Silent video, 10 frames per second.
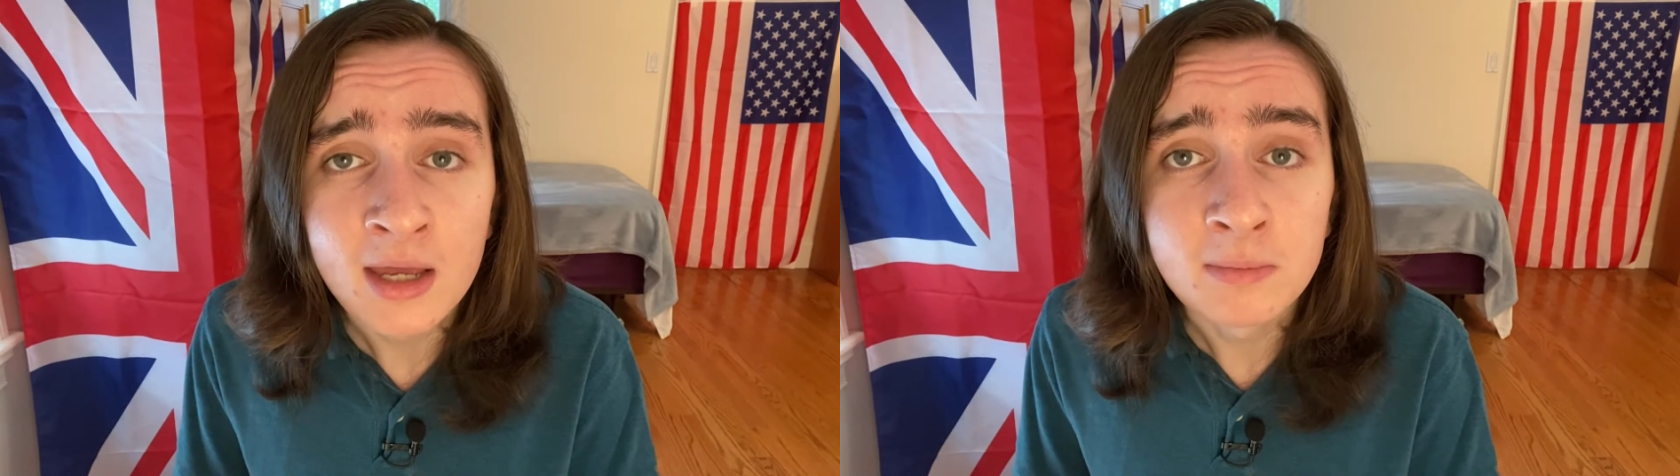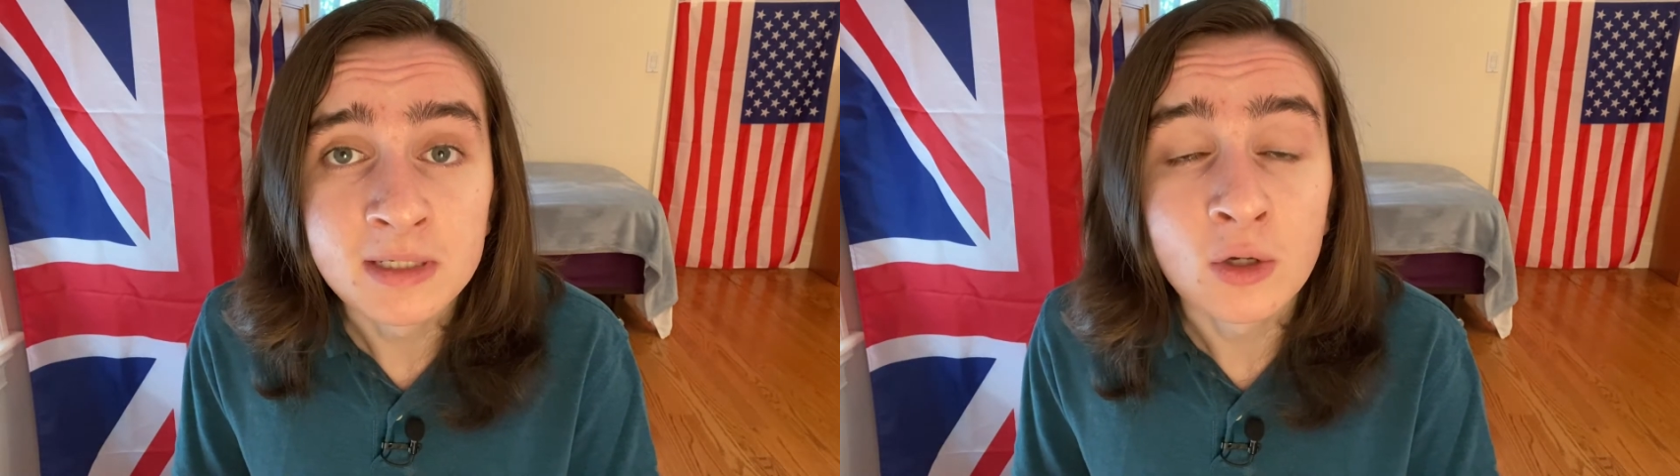
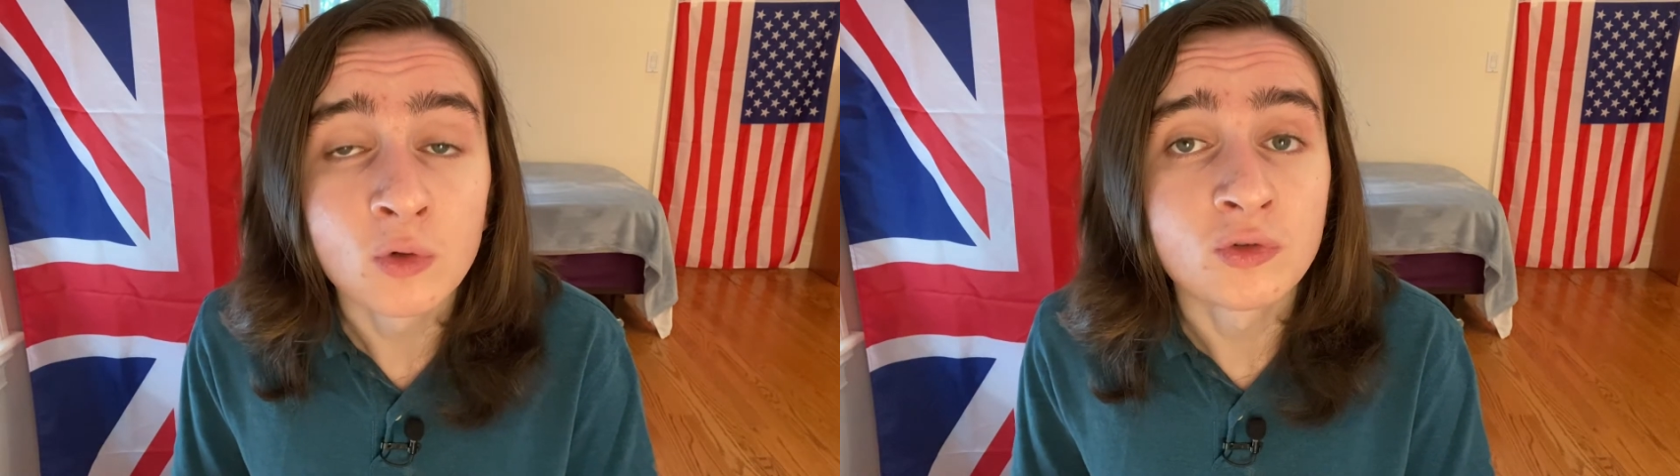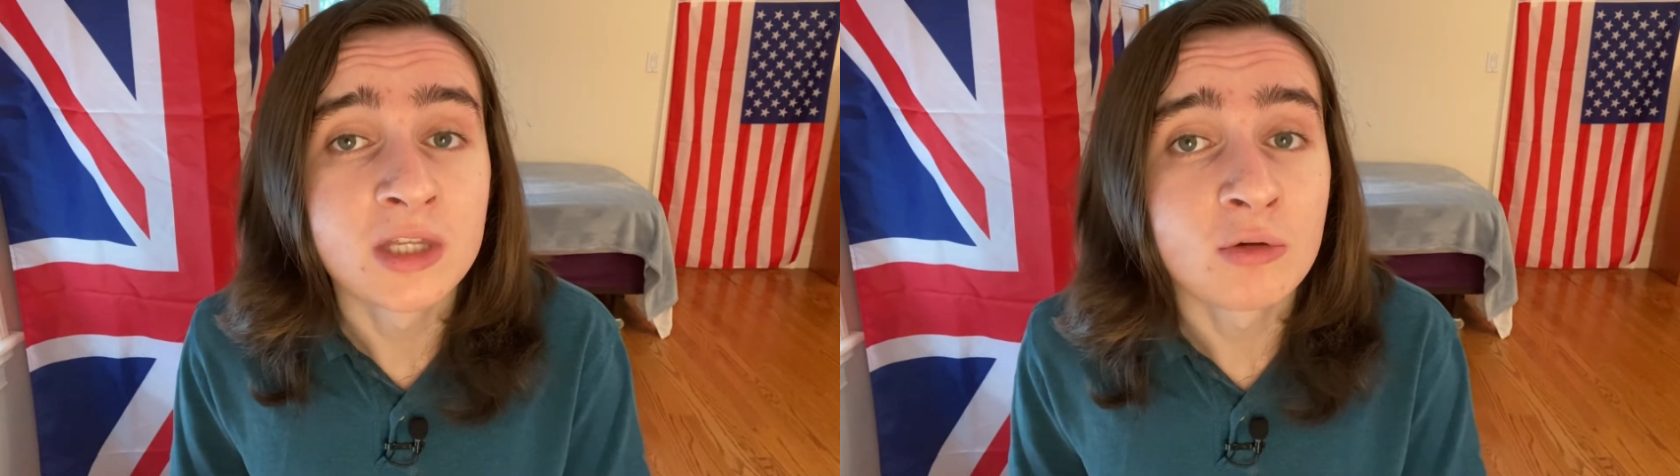
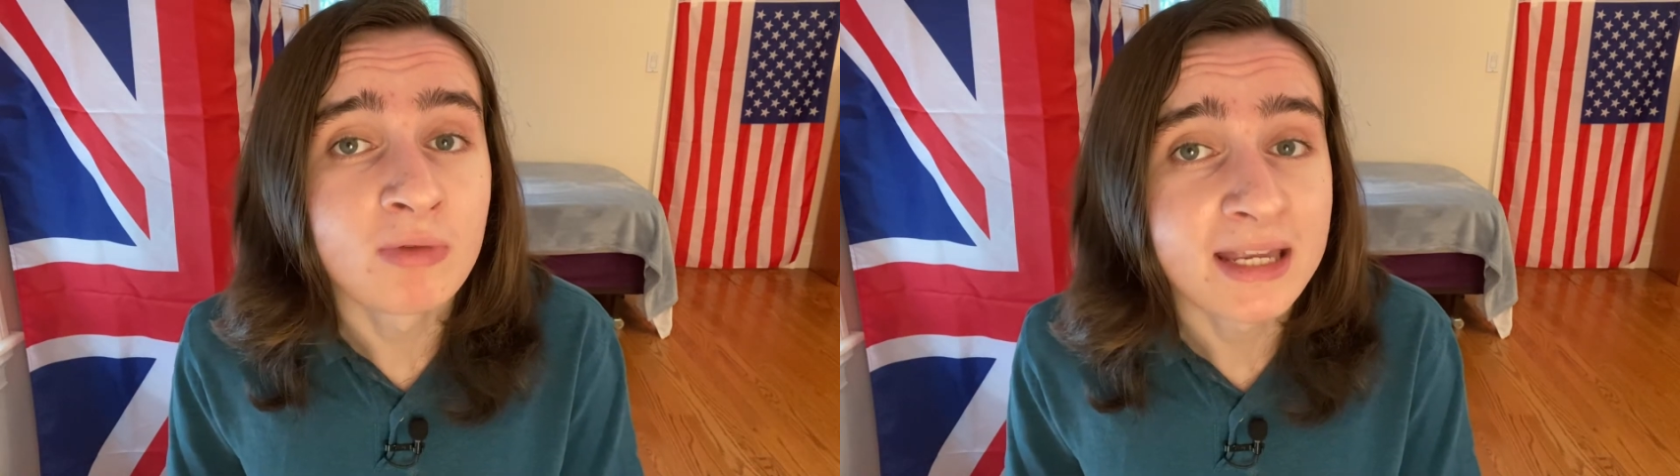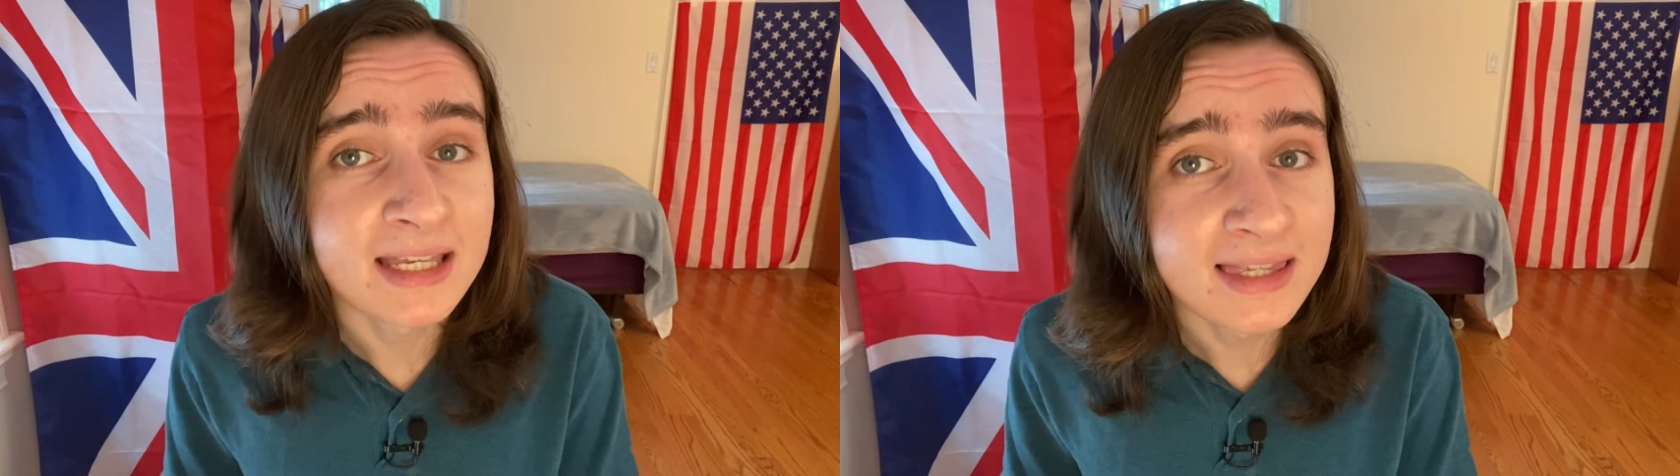because the
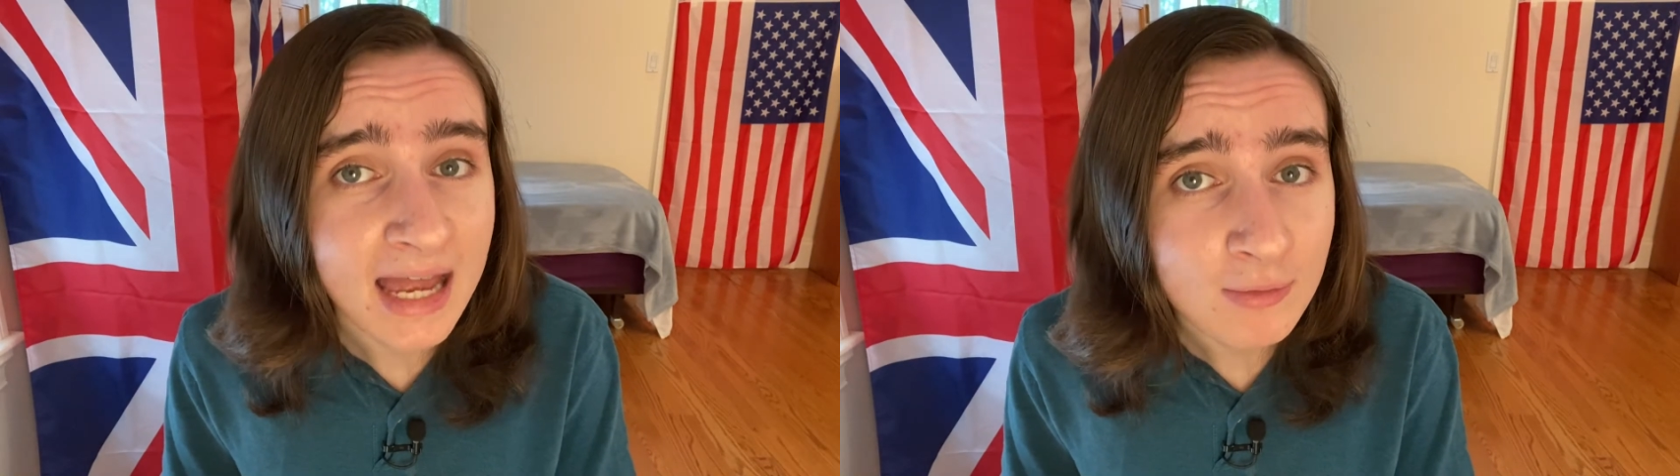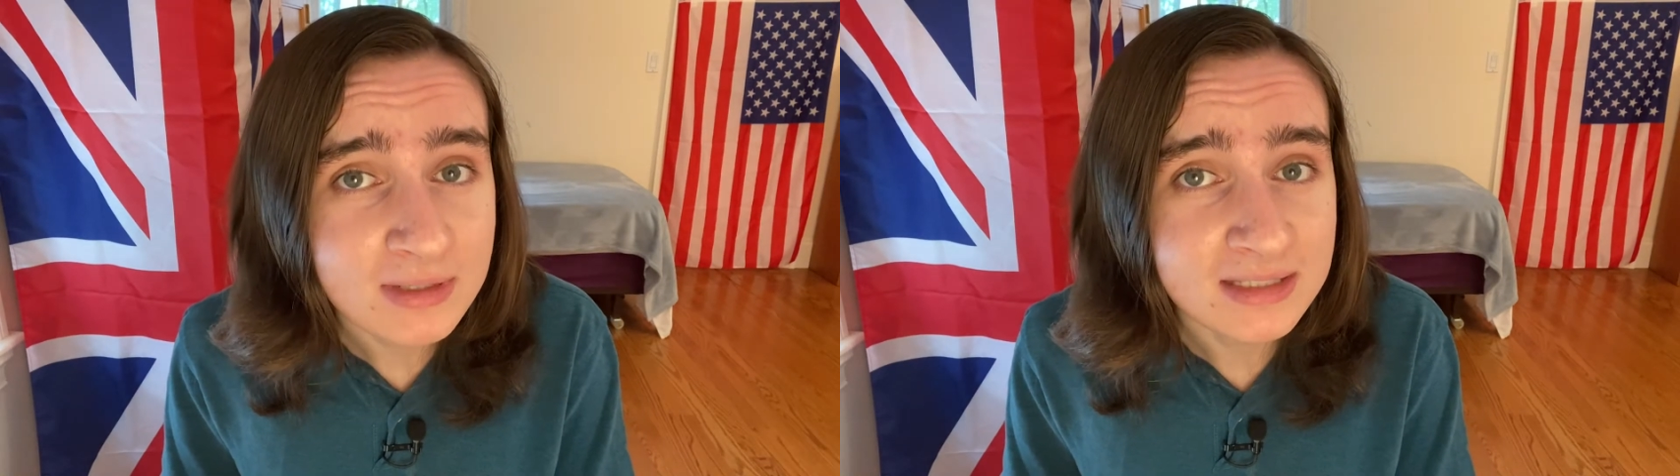
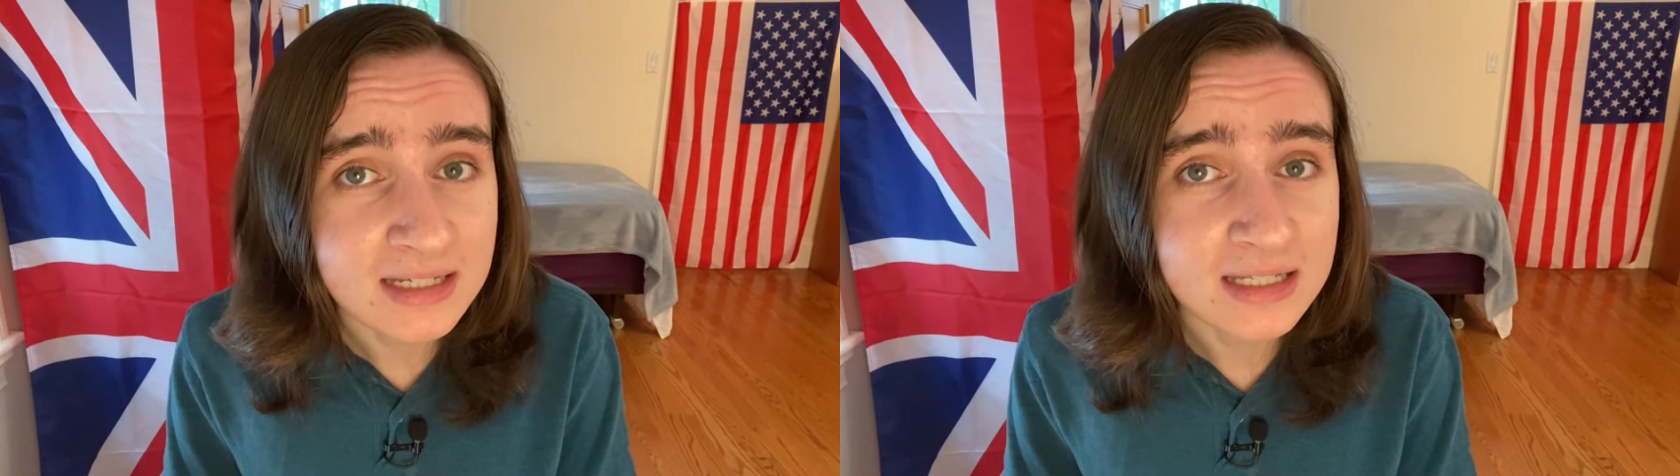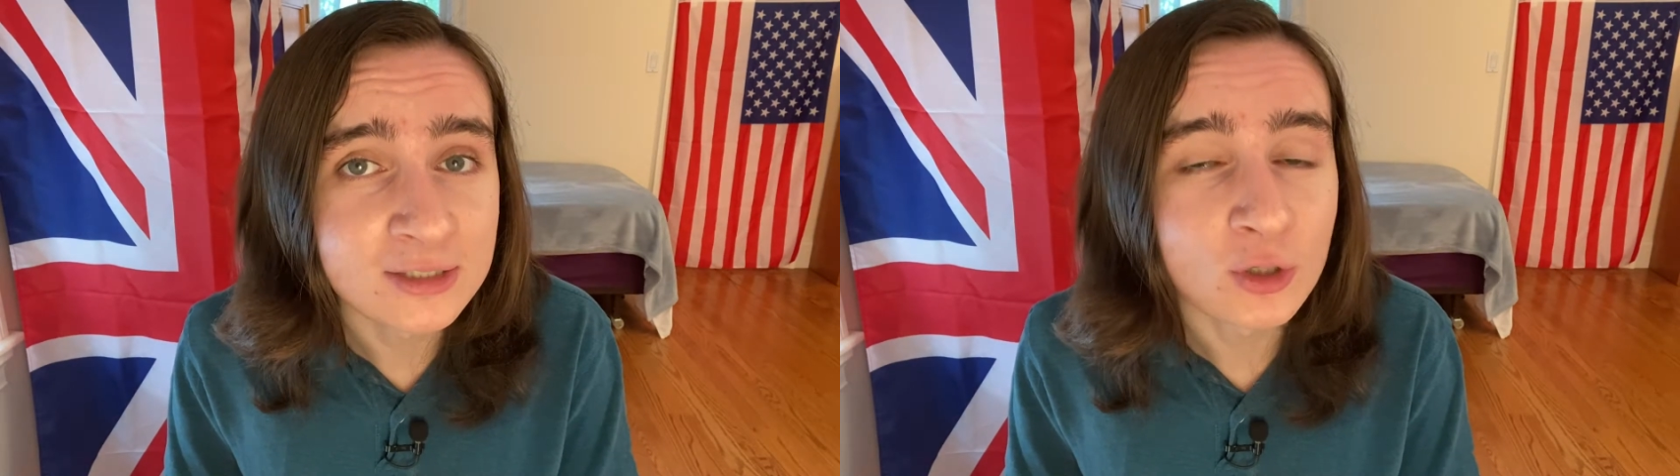irregularities